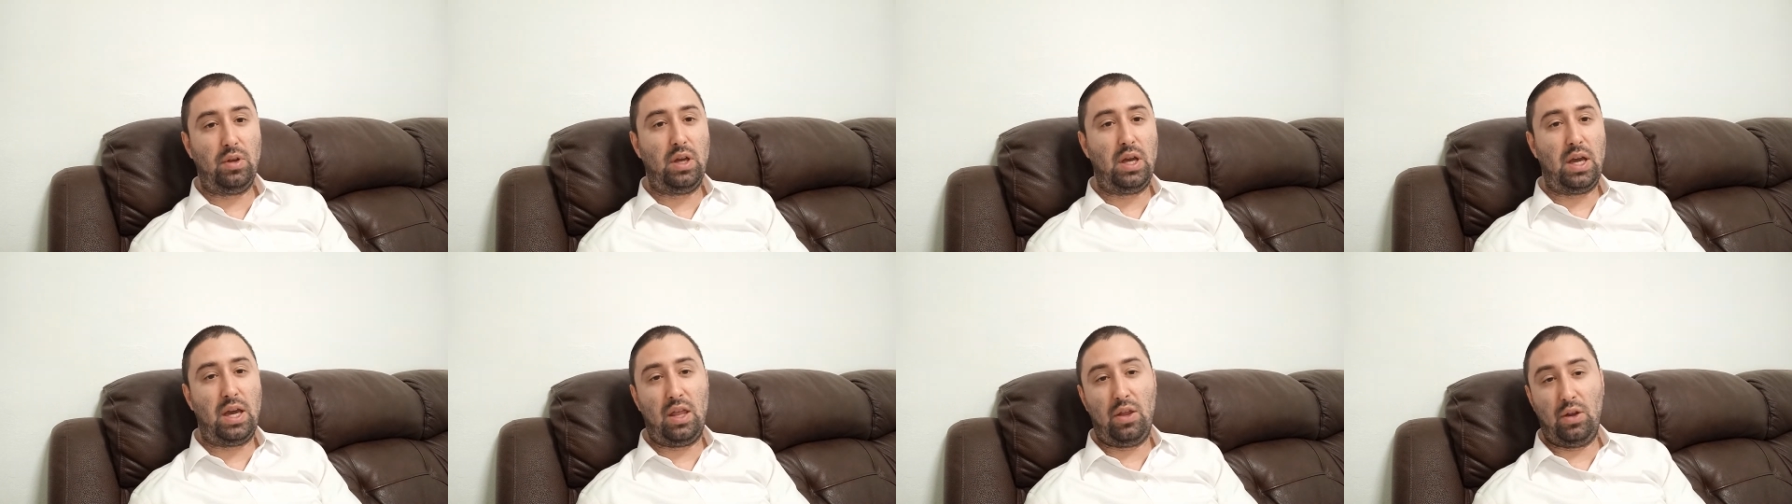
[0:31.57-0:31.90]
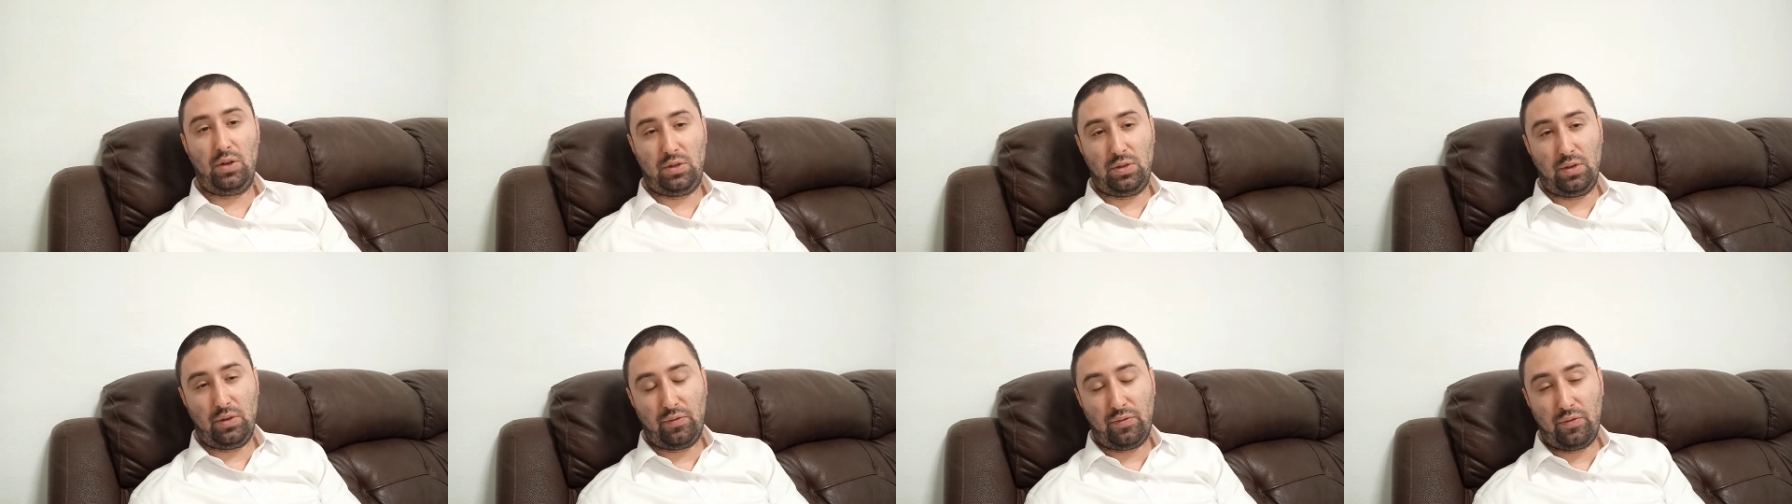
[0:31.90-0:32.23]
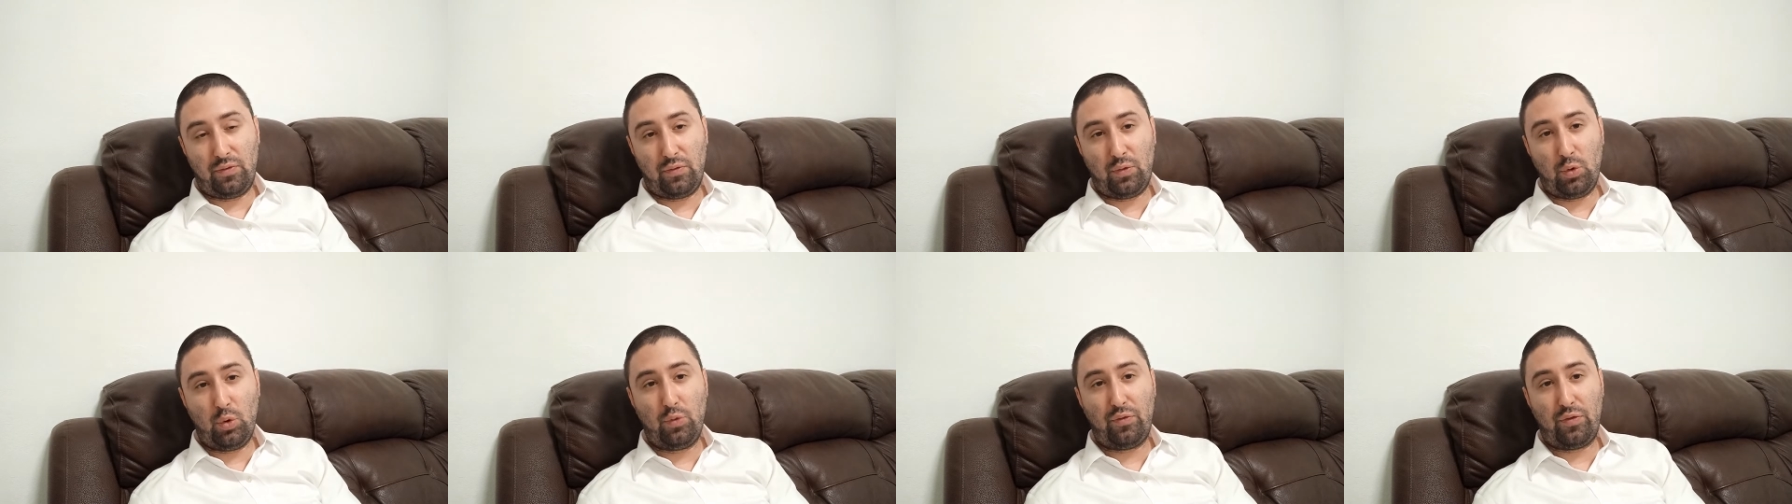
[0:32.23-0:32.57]
that's
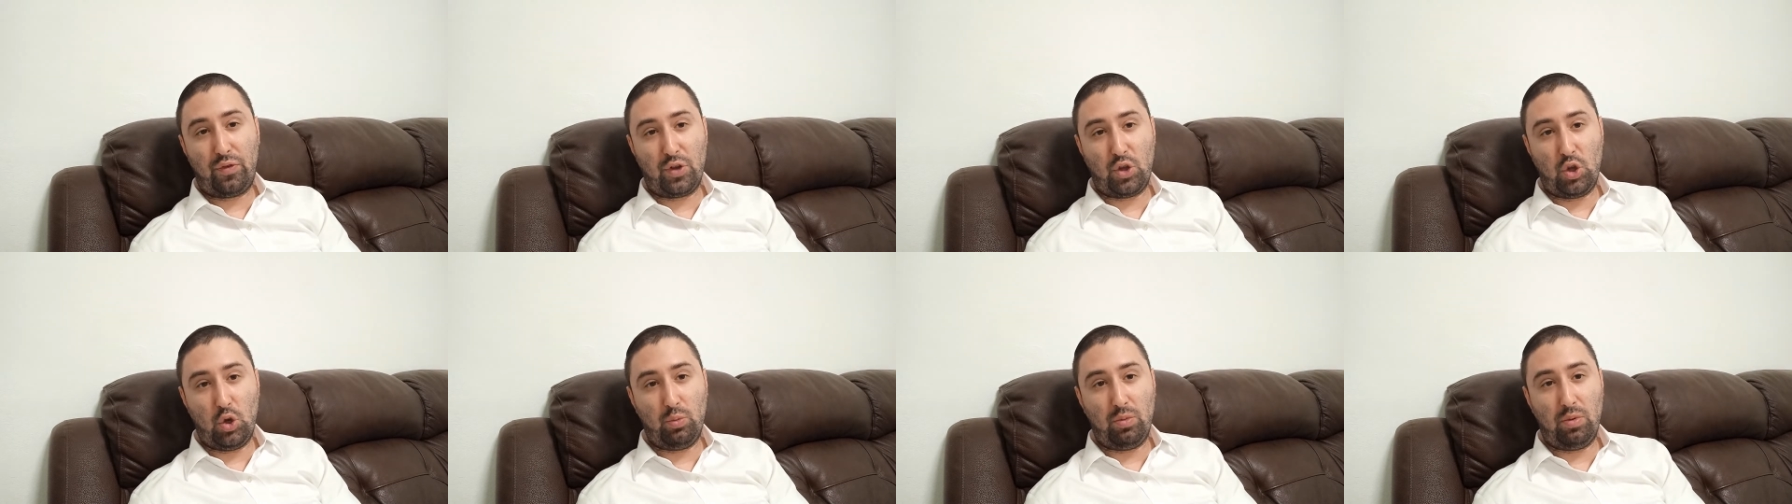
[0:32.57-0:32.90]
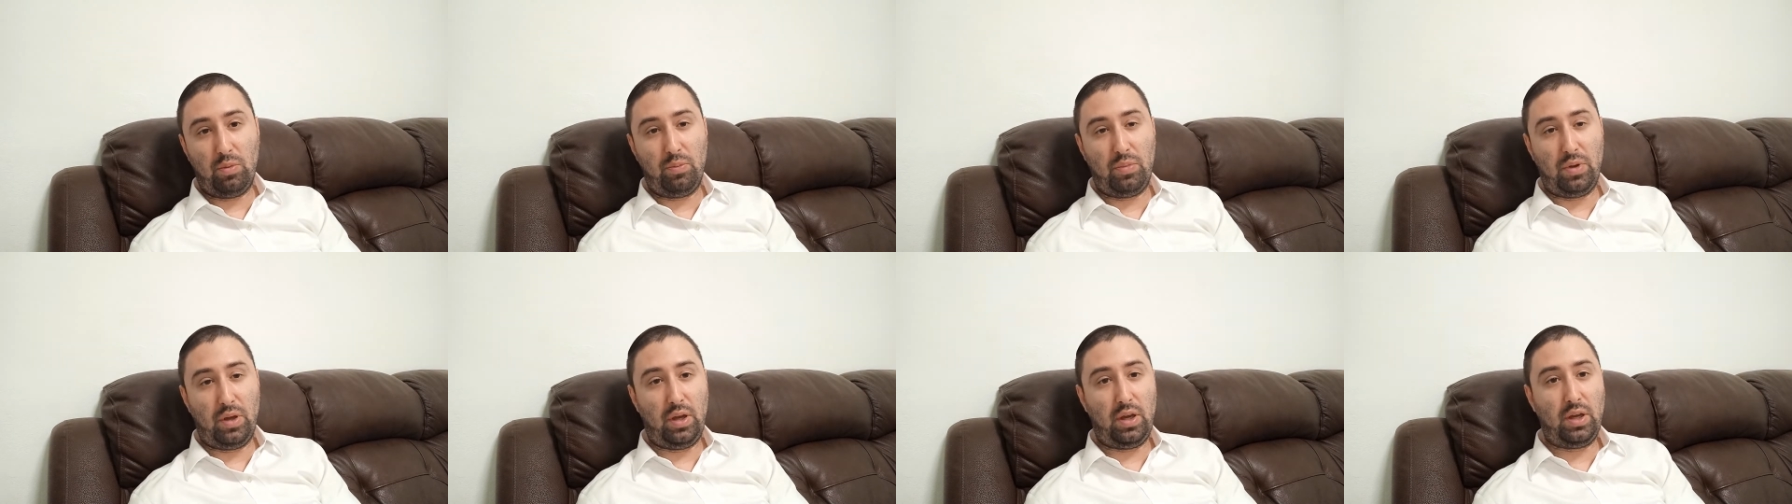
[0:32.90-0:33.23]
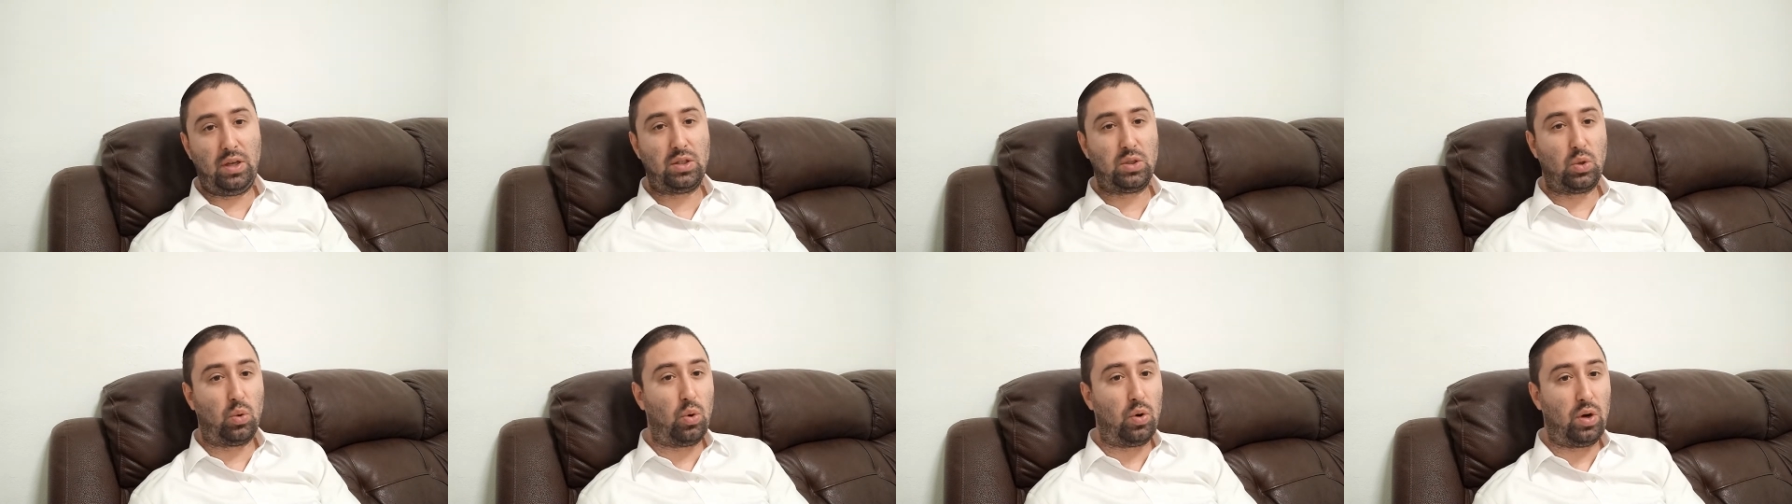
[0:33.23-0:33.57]
food for human
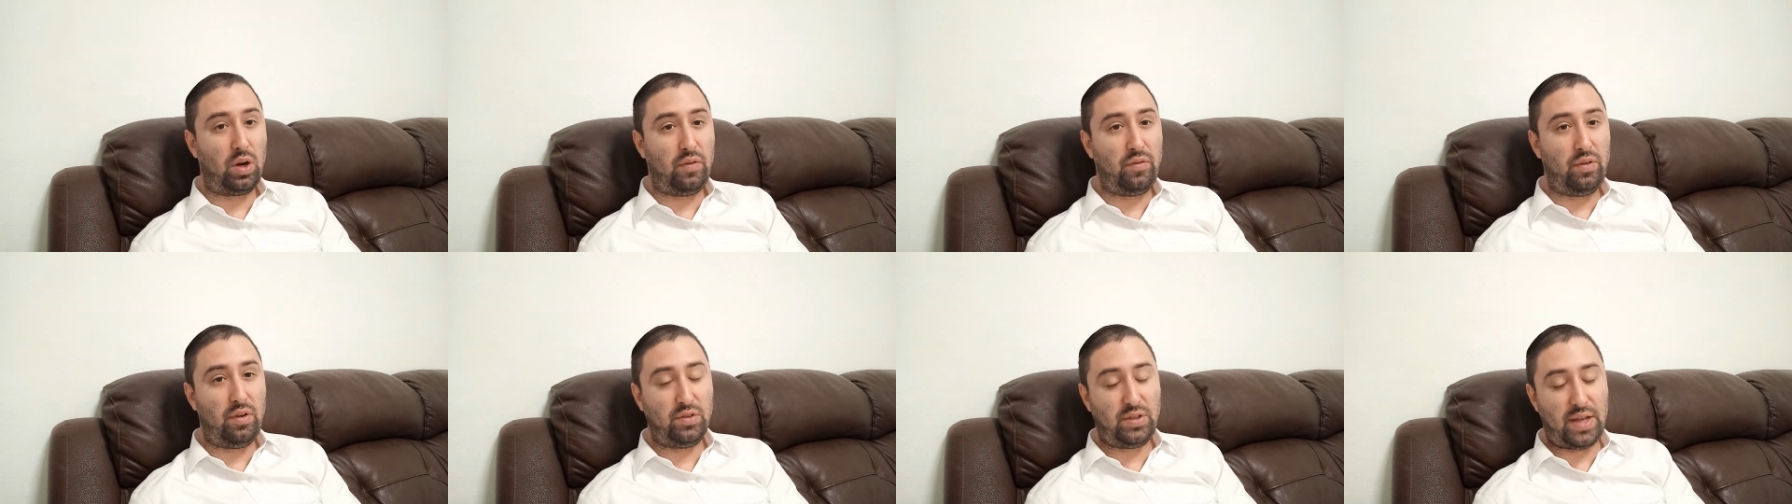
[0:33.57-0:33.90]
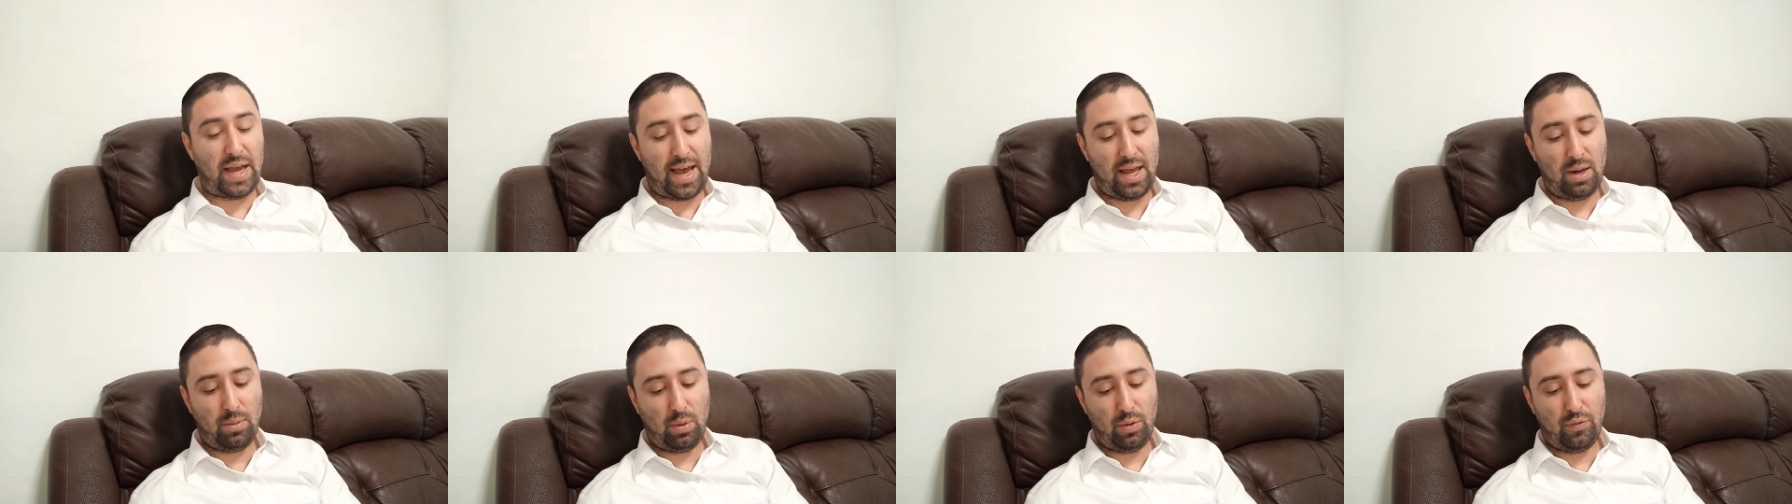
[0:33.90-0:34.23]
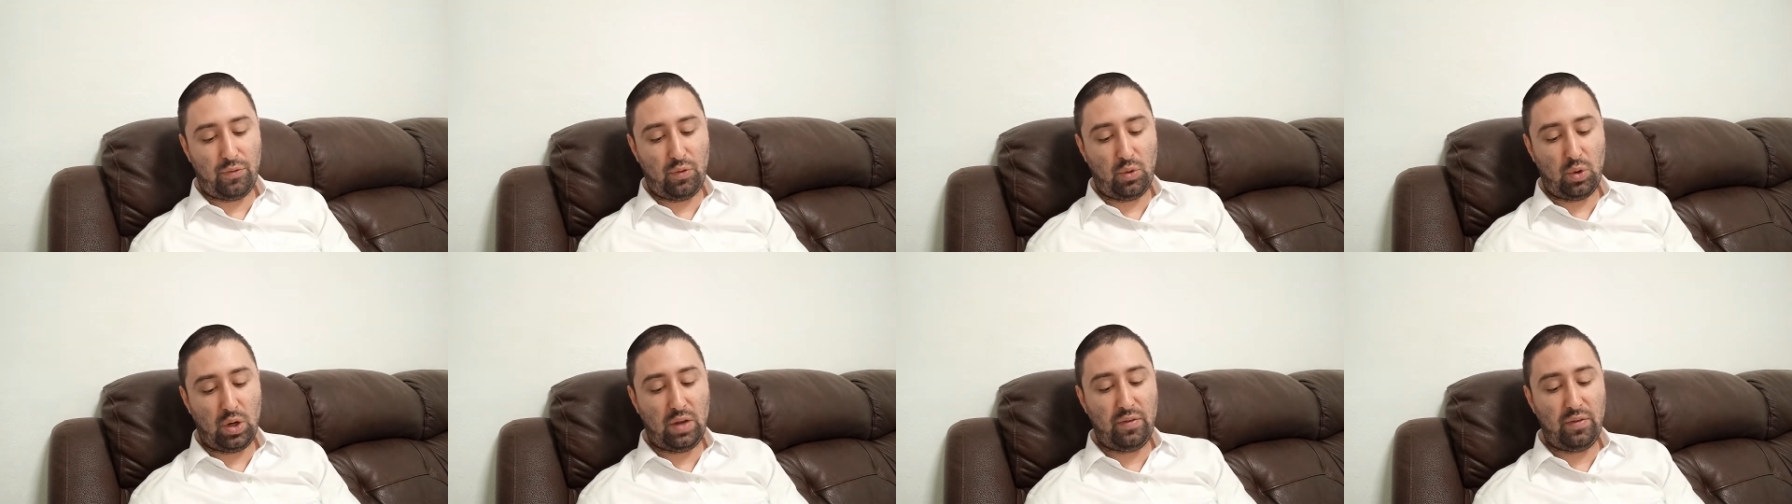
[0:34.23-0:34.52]
beings, or even if it's animal food.